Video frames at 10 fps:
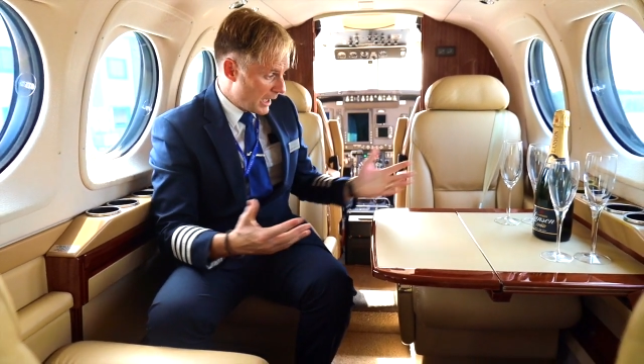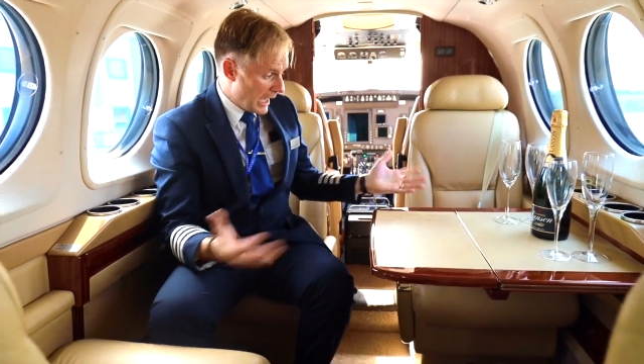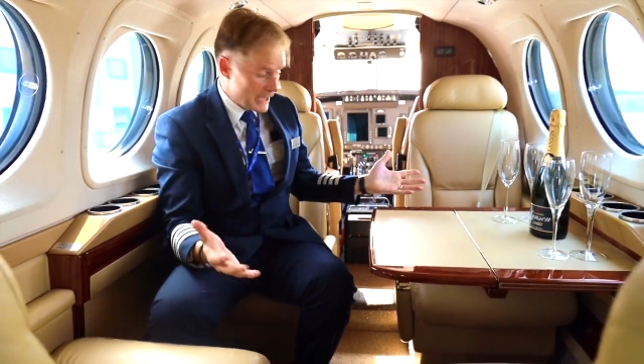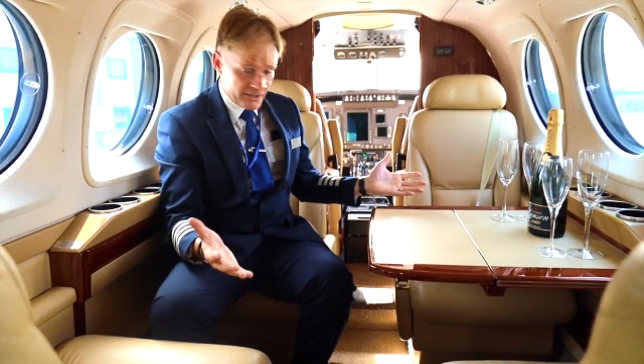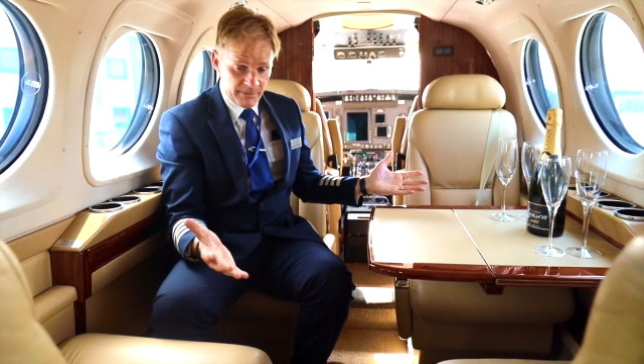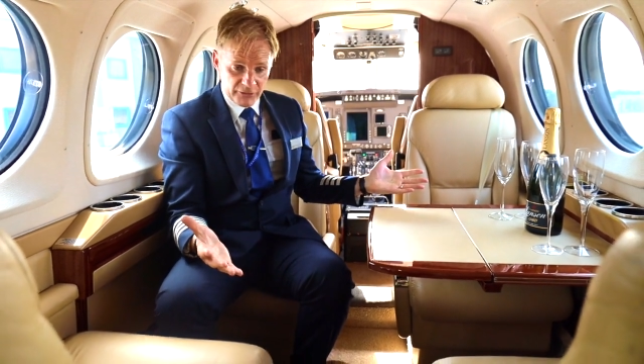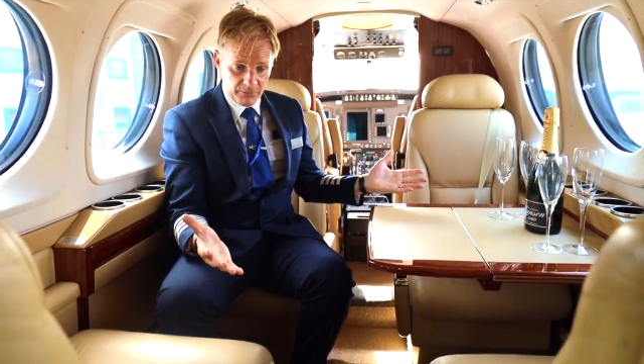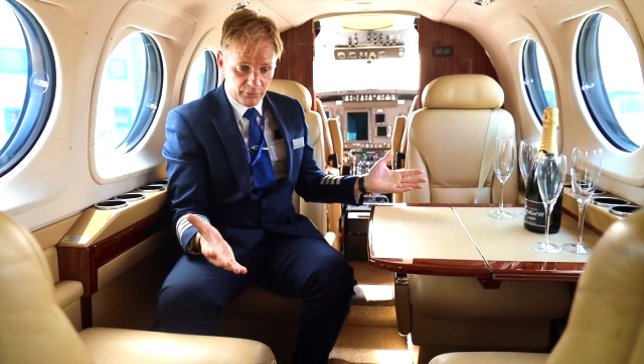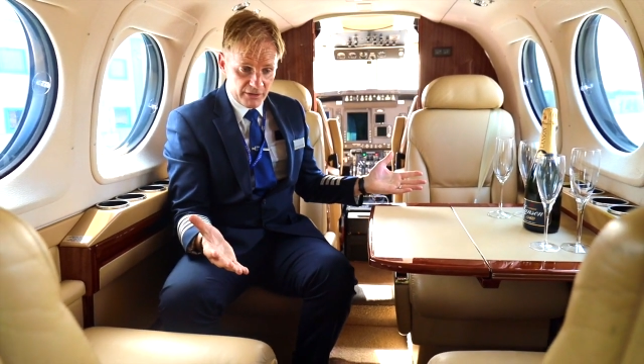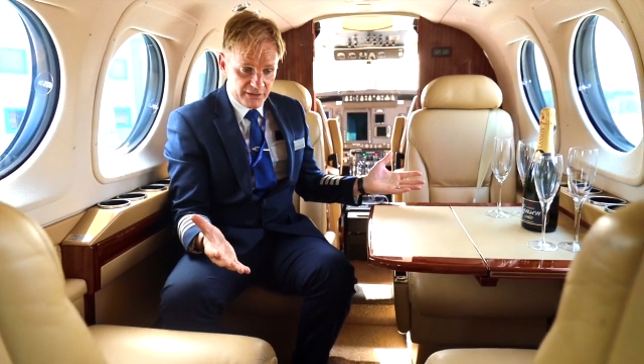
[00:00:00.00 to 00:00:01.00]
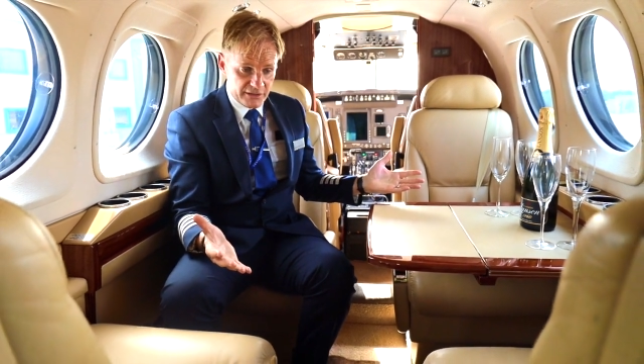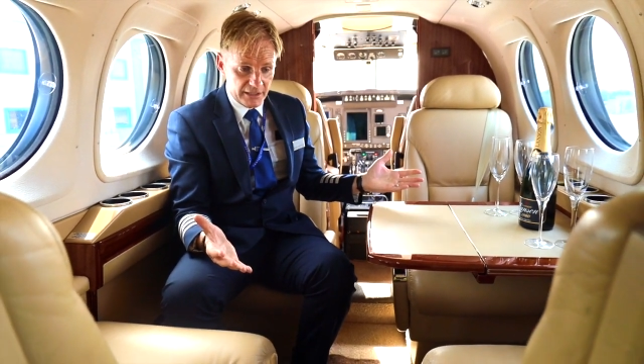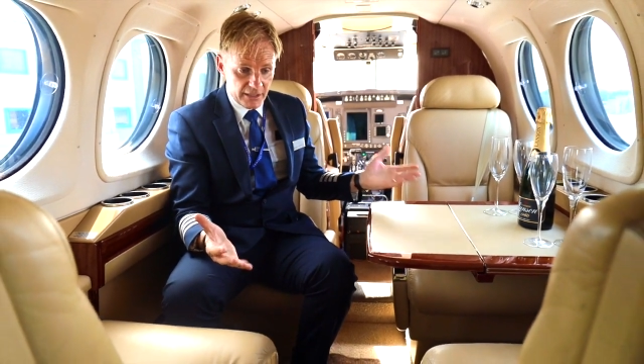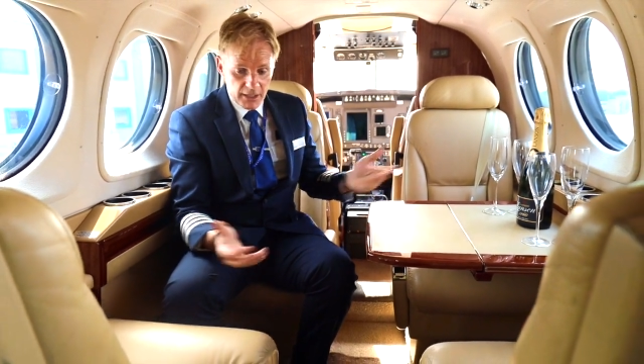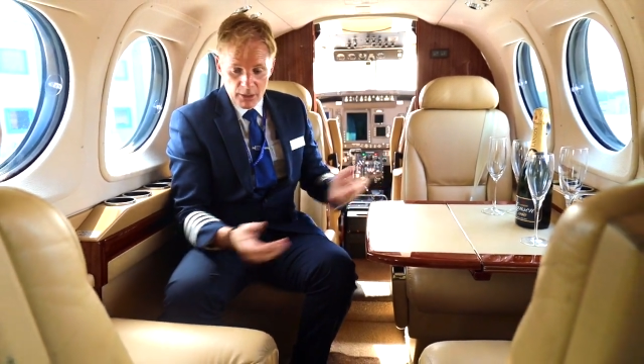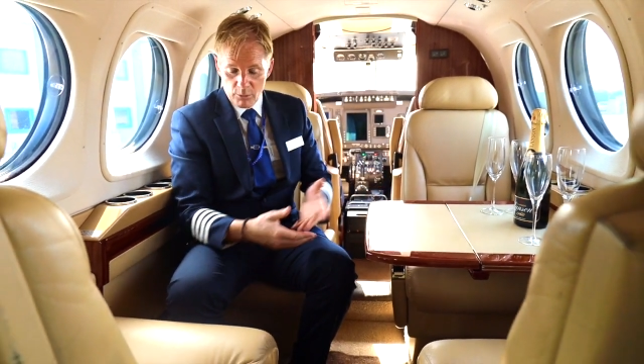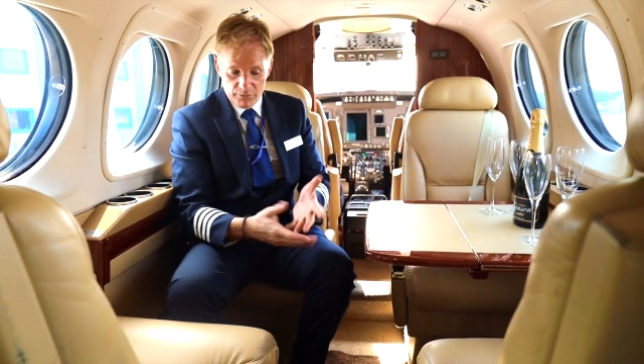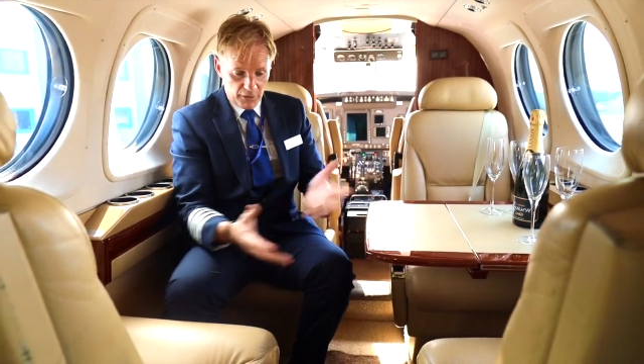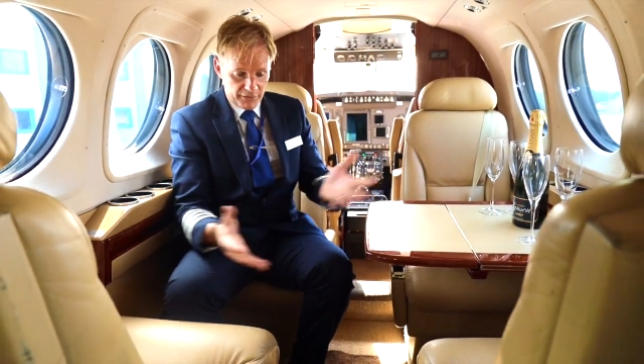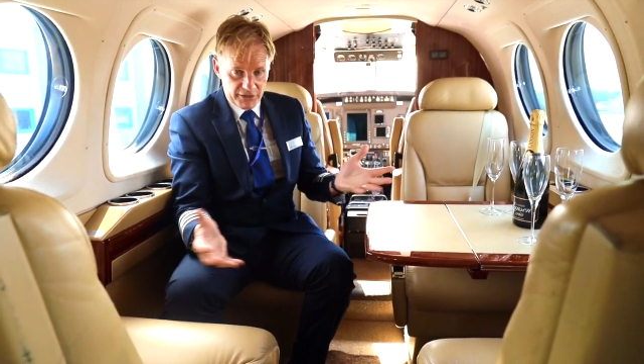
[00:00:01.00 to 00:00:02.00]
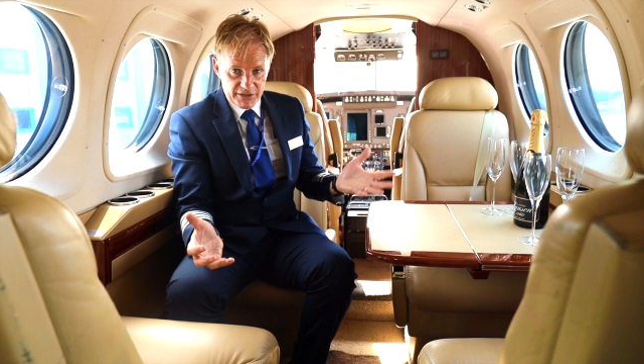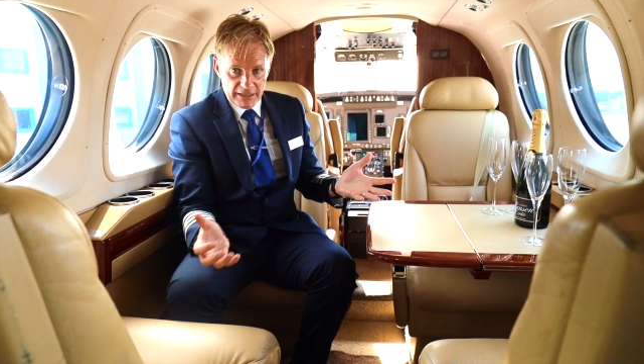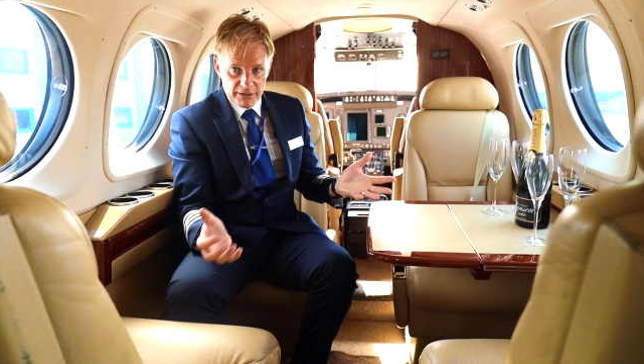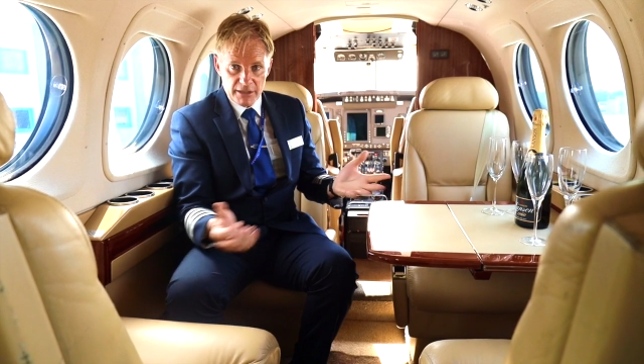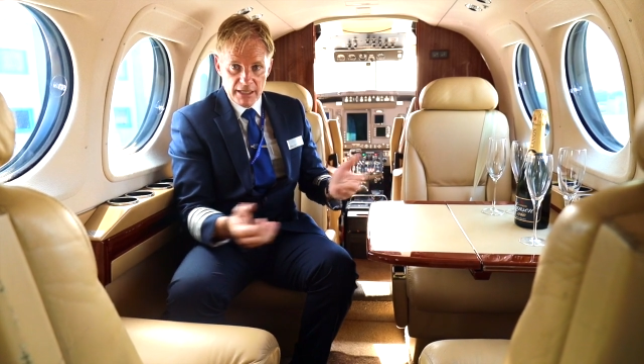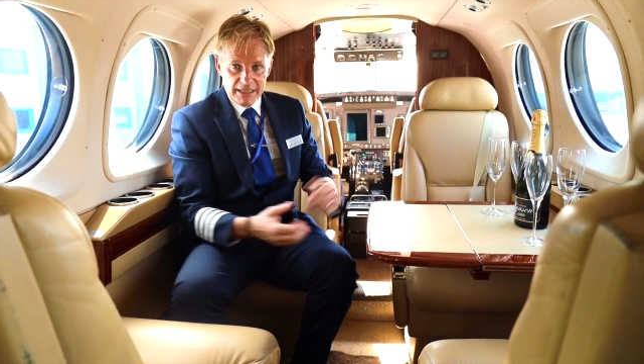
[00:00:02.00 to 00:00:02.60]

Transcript: As I mentioned previously, we've got the standard